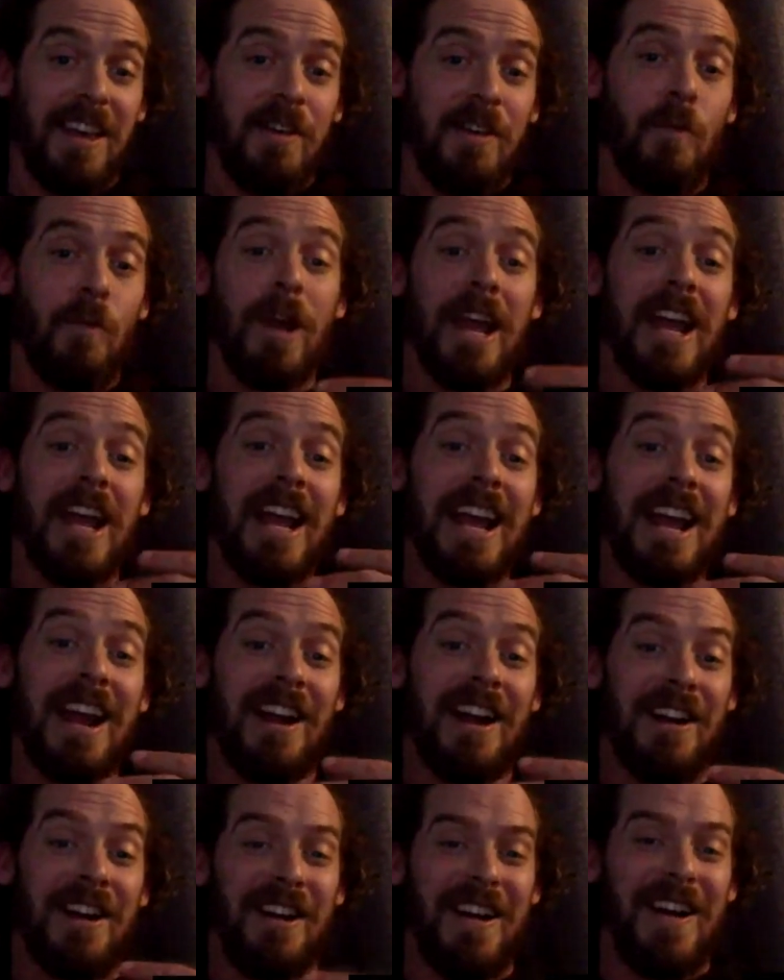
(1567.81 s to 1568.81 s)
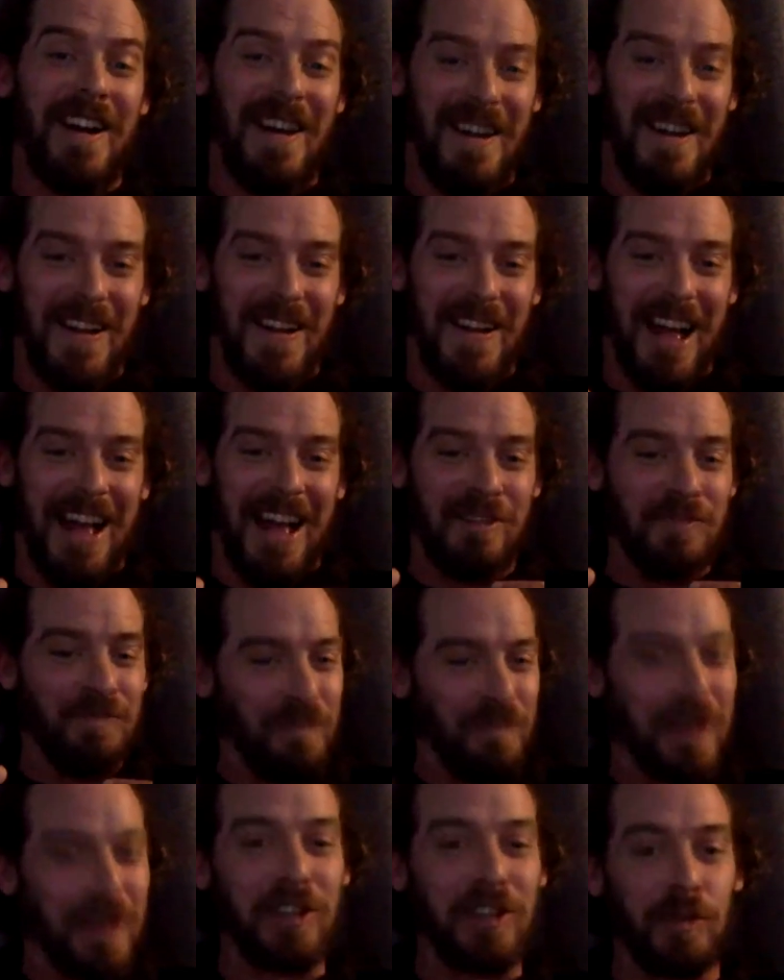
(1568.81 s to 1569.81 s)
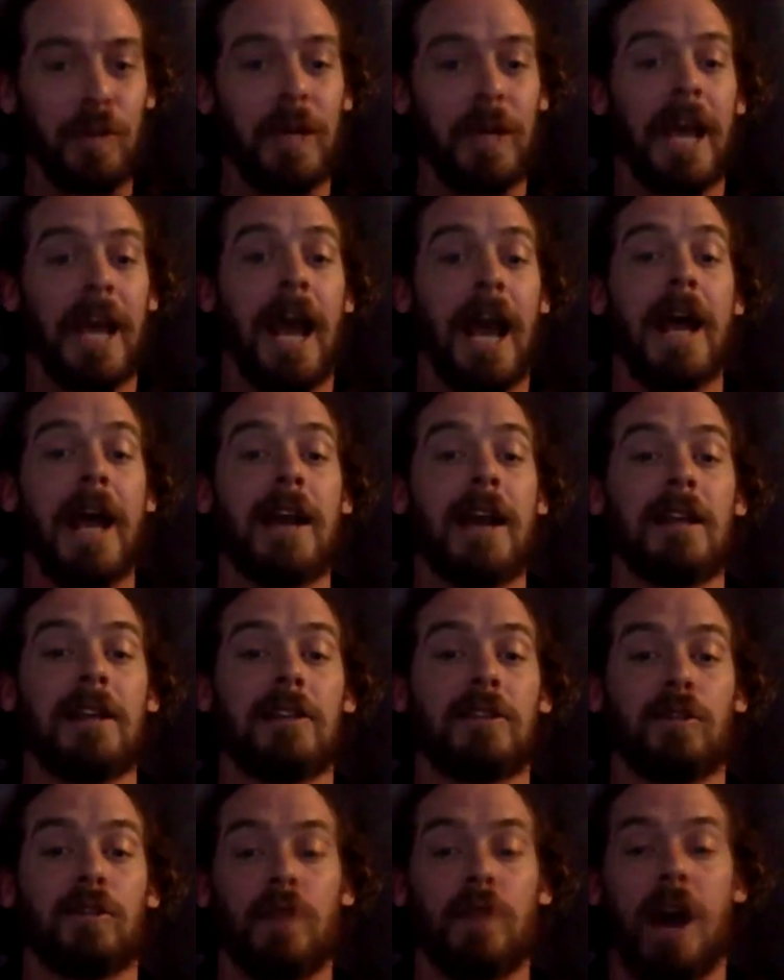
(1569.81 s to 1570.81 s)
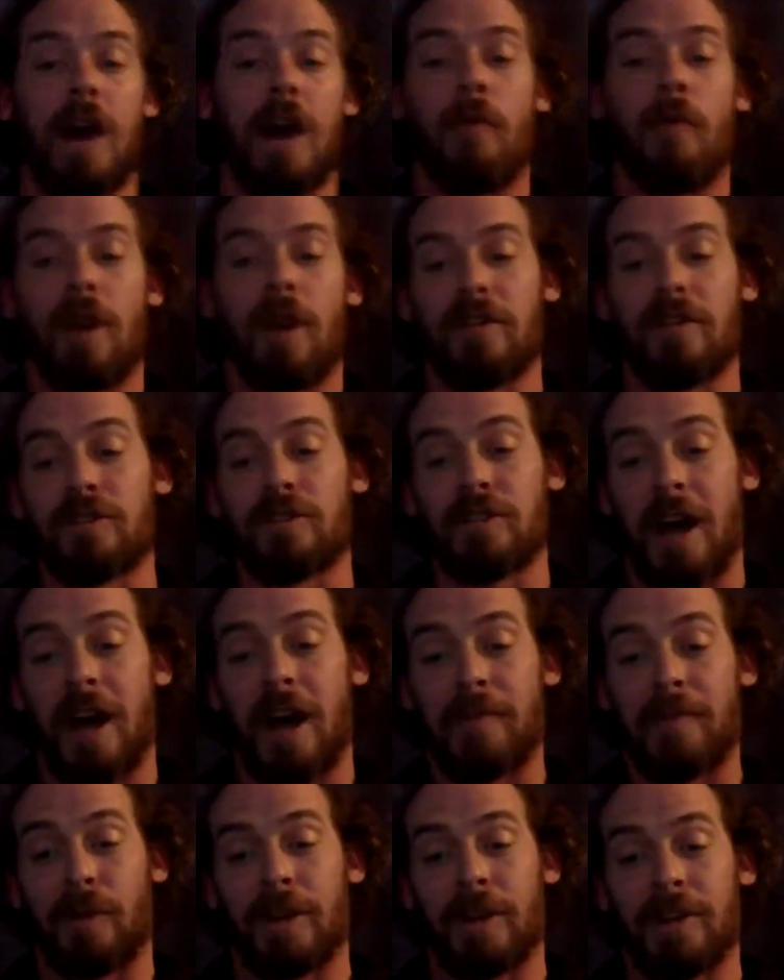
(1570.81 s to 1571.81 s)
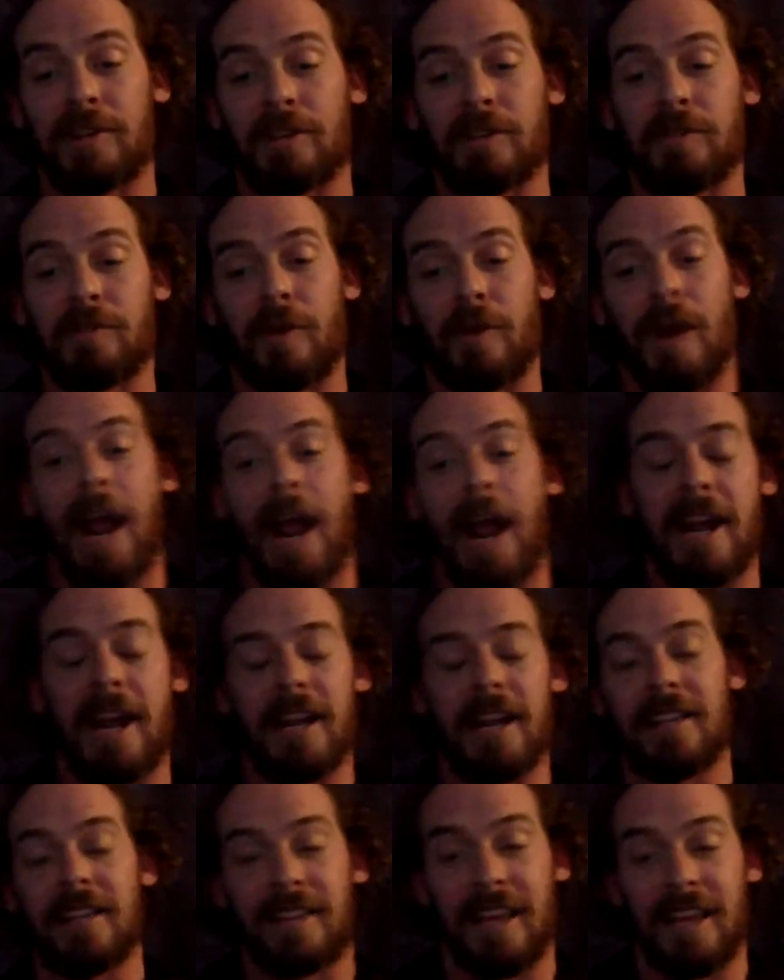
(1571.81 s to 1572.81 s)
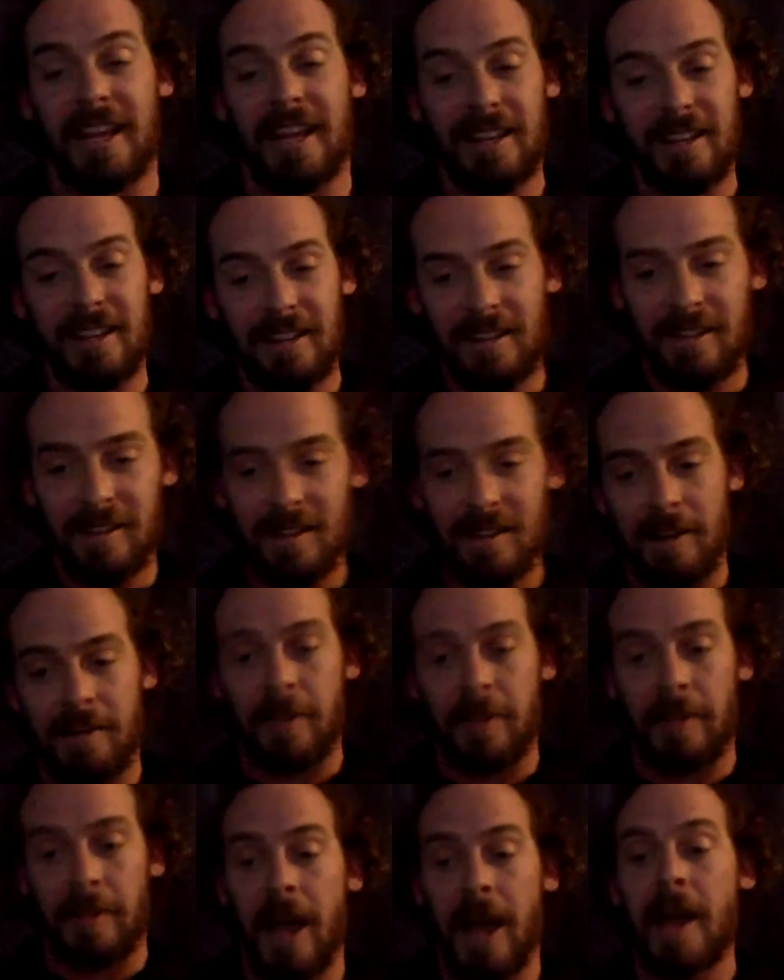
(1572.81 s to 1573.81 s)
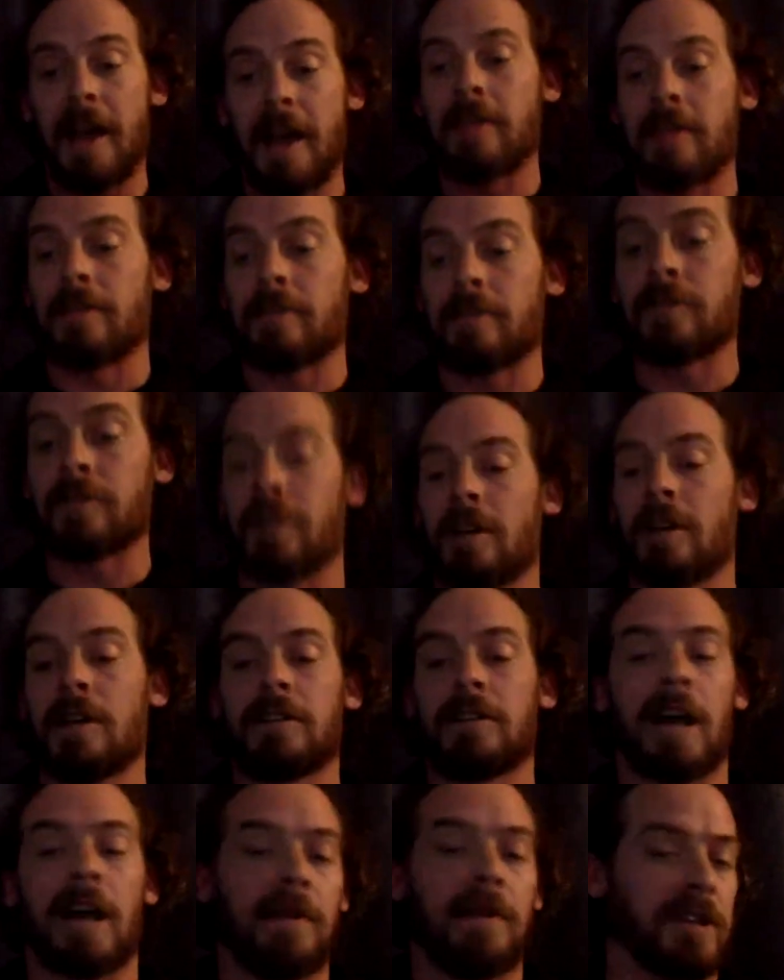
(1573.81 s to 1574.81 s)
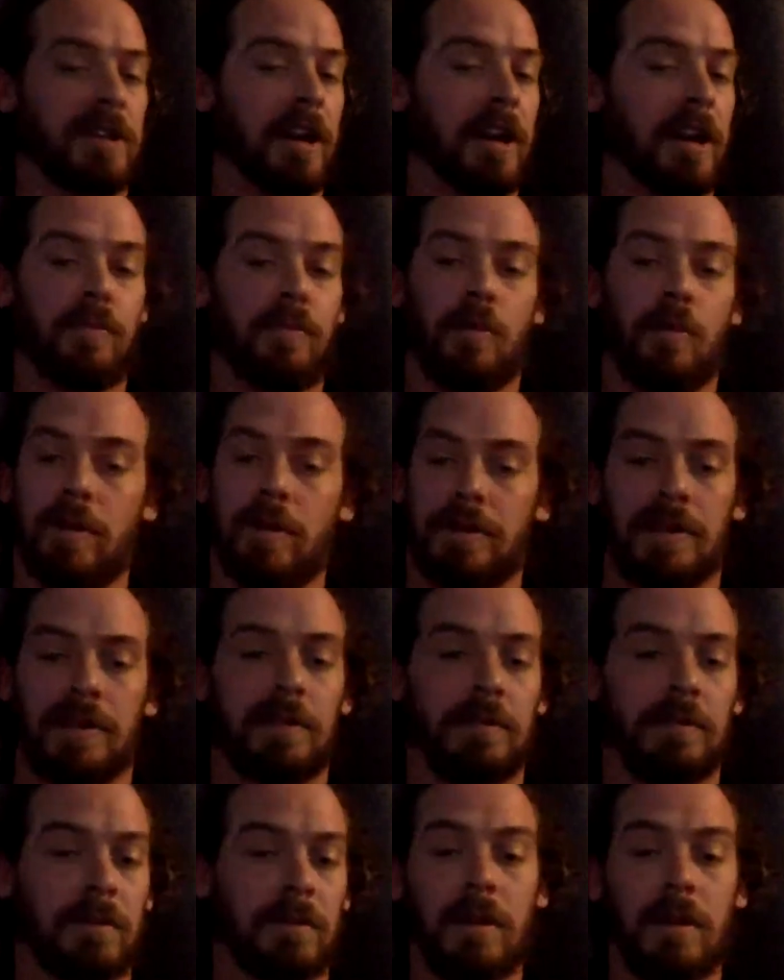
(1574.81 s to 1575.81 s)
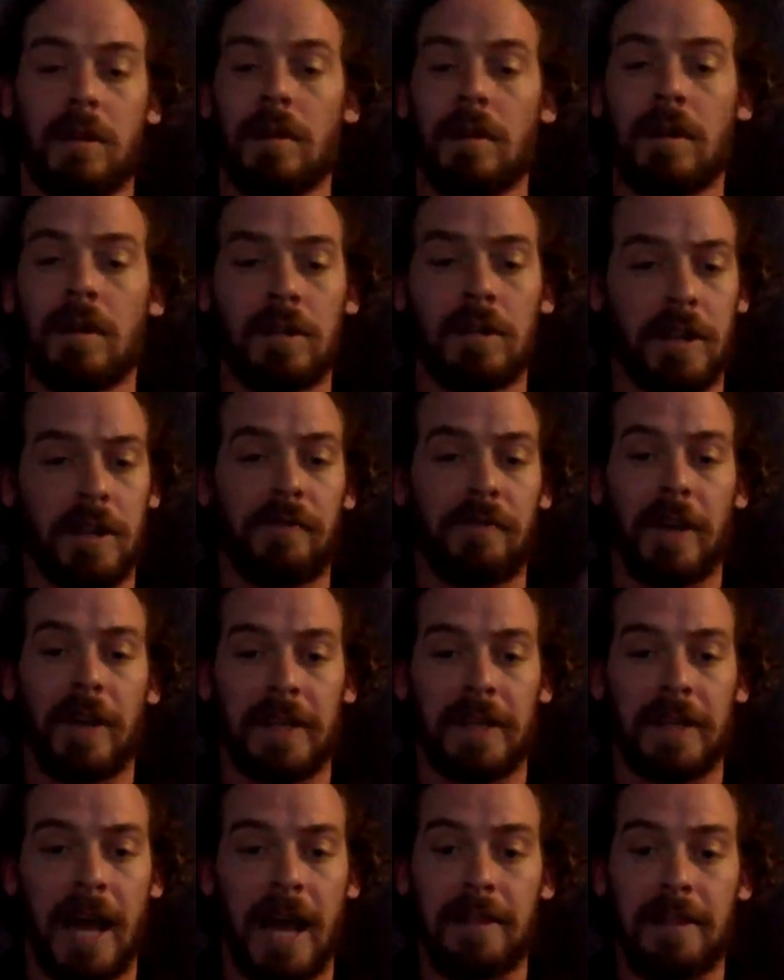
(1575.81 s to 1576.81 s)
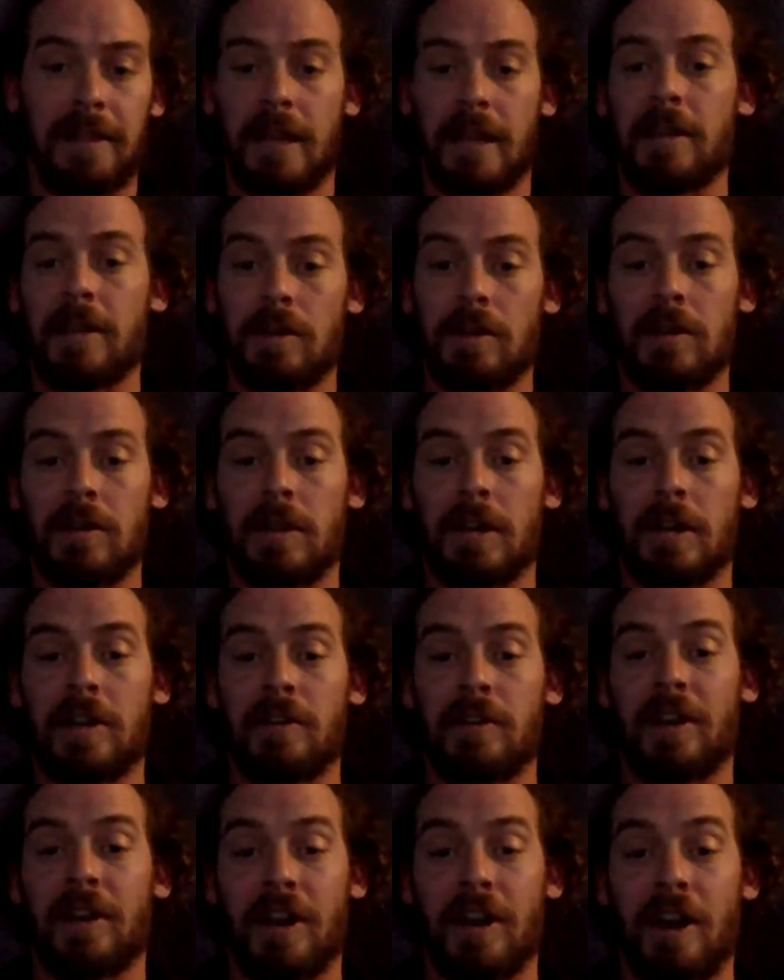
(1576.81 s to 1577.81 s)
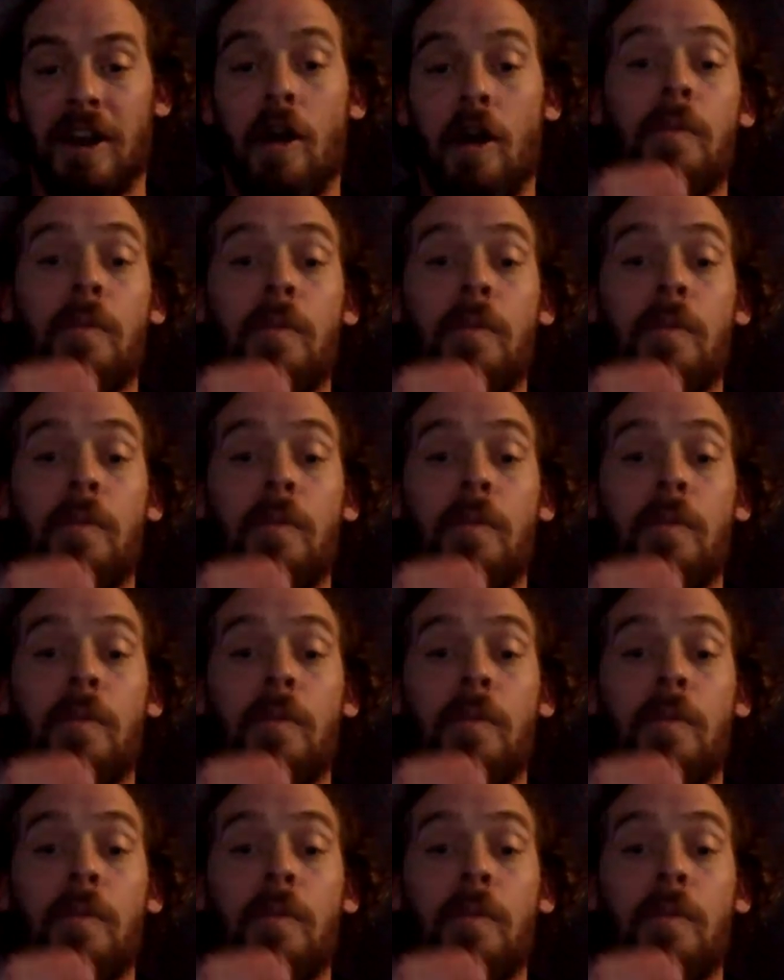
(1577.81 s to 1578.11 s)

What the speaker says: We, as much as we can, do not want to stop the racers for anything other than that. And there's times in airports and stuff like that you can go.